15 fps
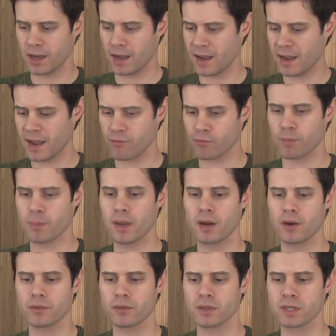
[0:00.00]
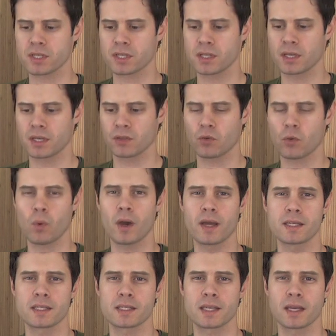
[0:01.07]
I have repaired this thing
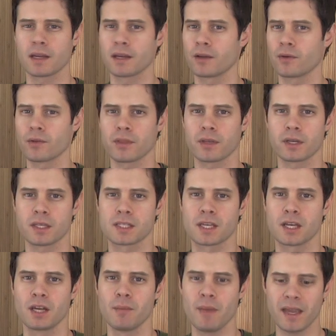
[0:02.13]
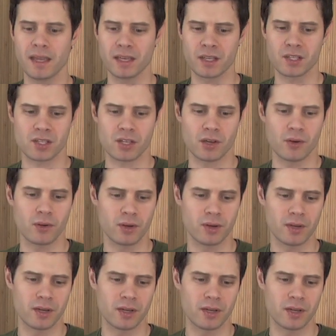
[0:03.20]
twice, and I don't think it's going to make it, so